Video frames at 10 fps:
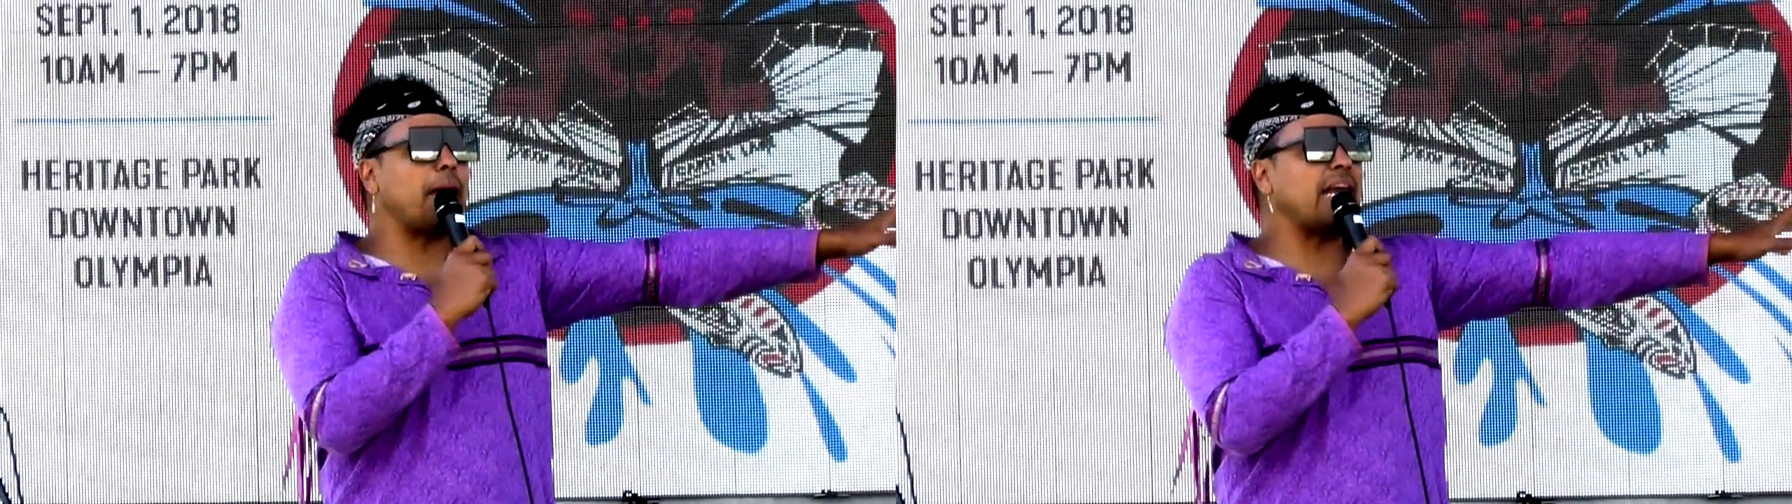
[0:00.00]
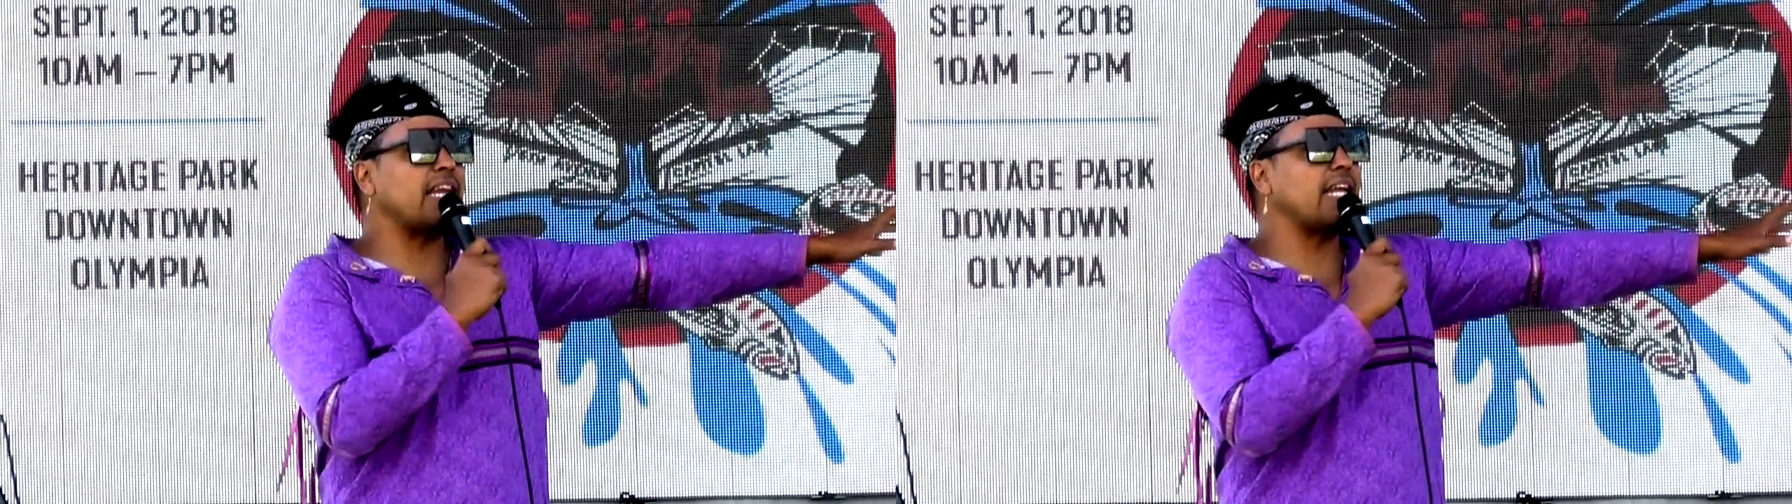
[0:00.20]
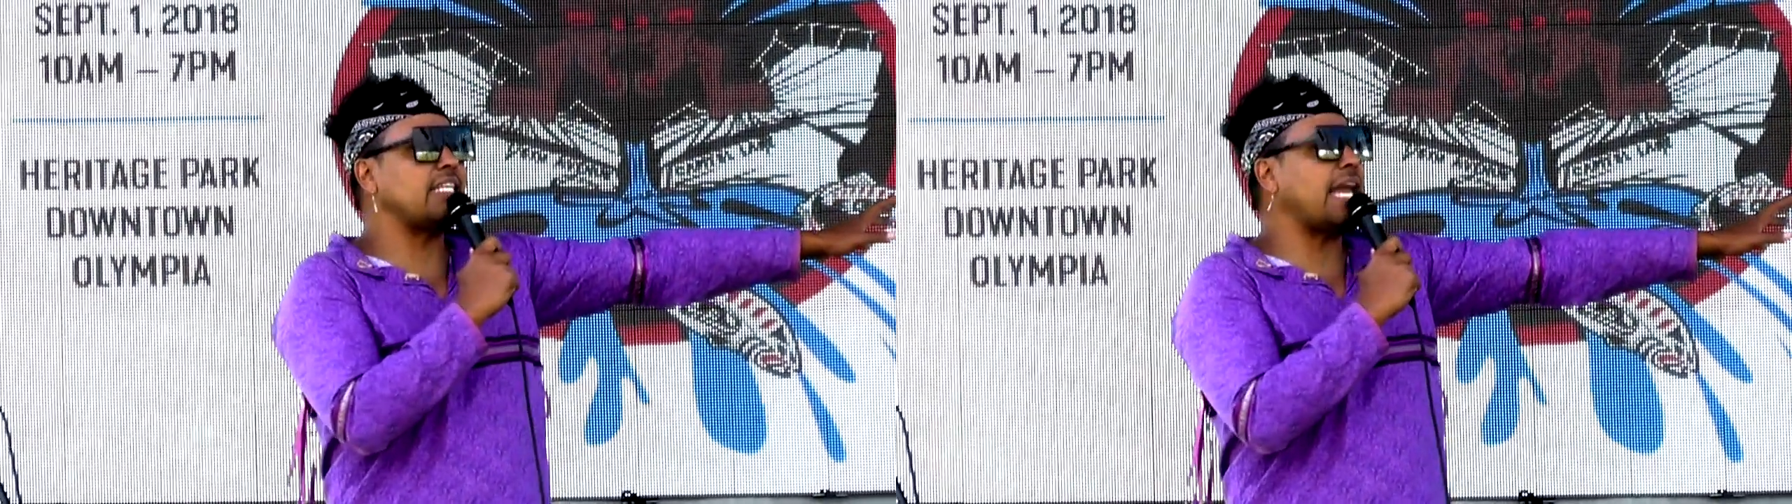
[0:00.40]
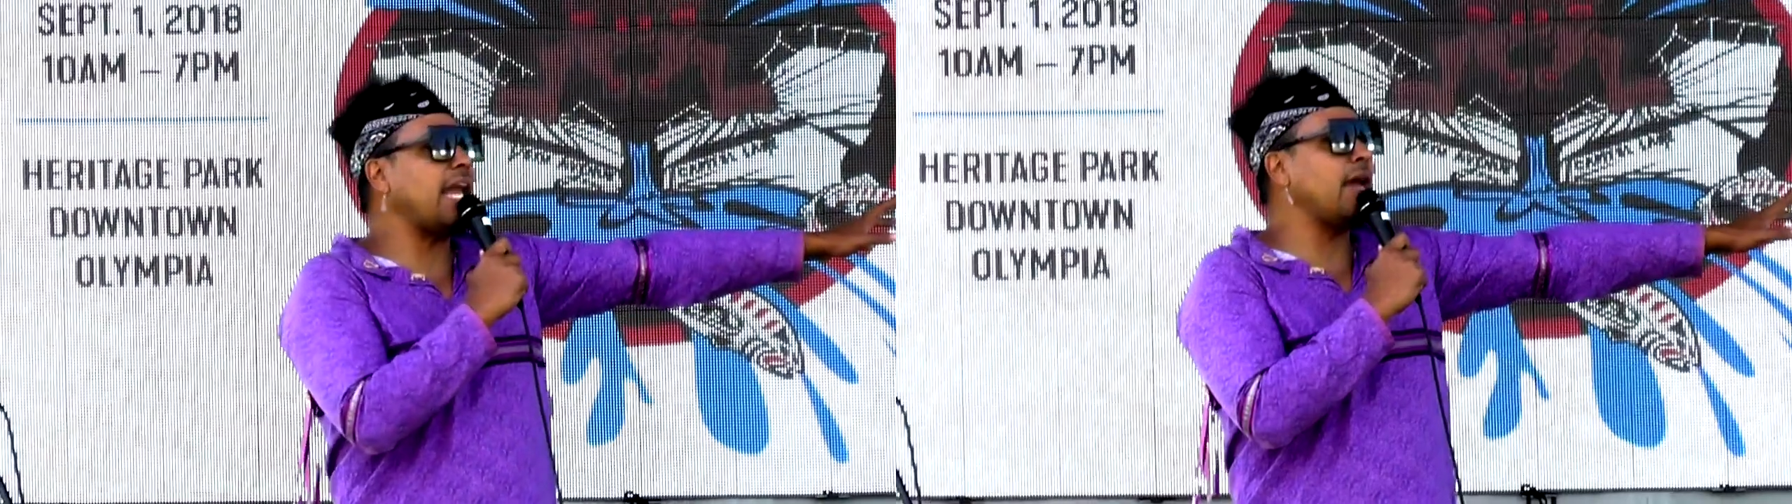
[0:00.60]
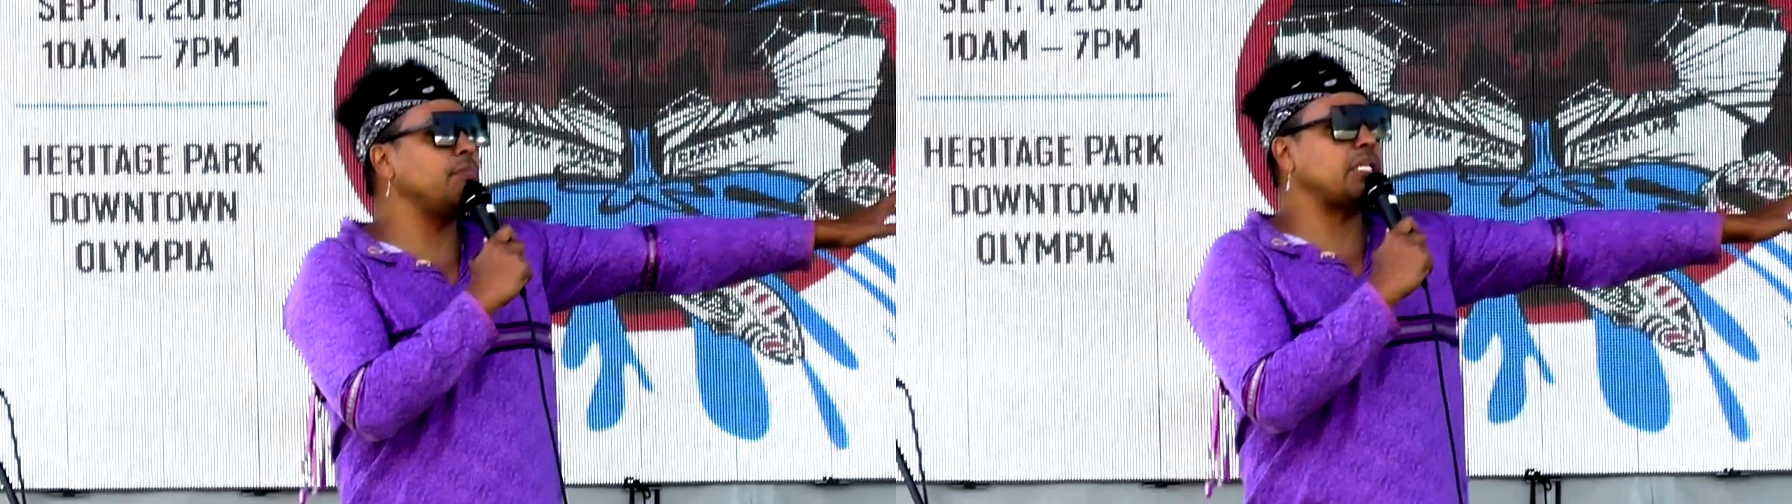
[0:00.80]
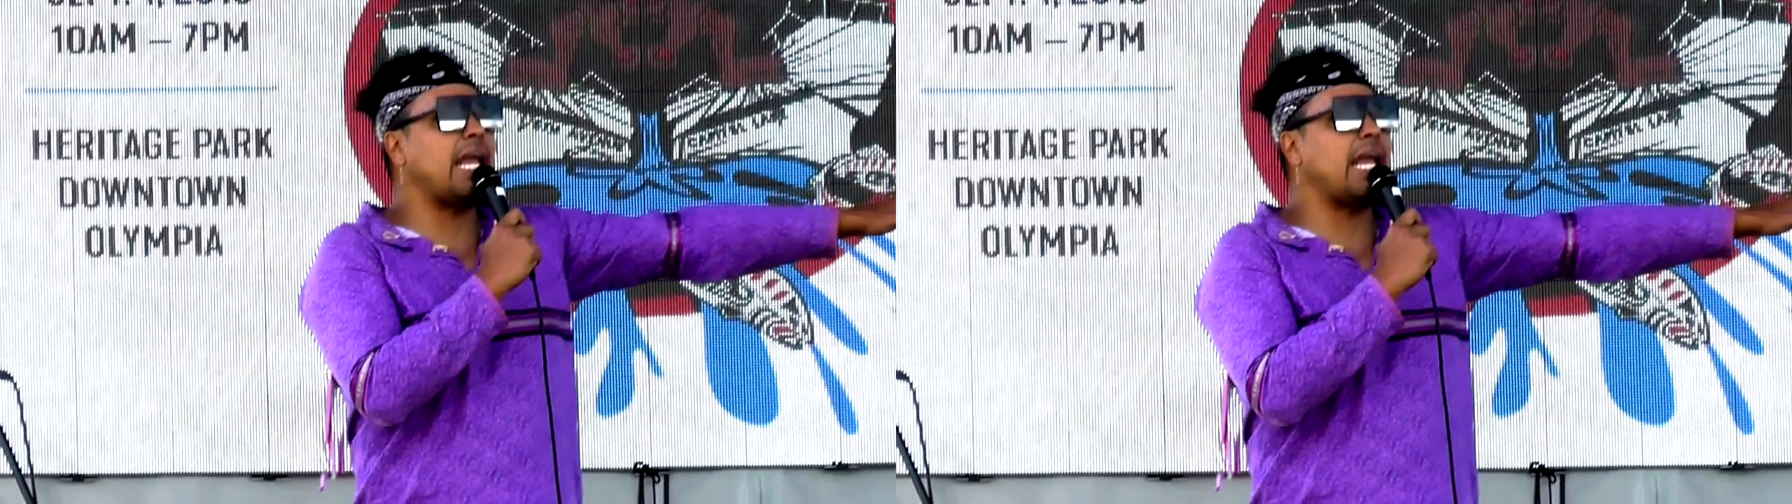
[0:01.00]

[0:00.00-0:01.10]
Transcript: by that damn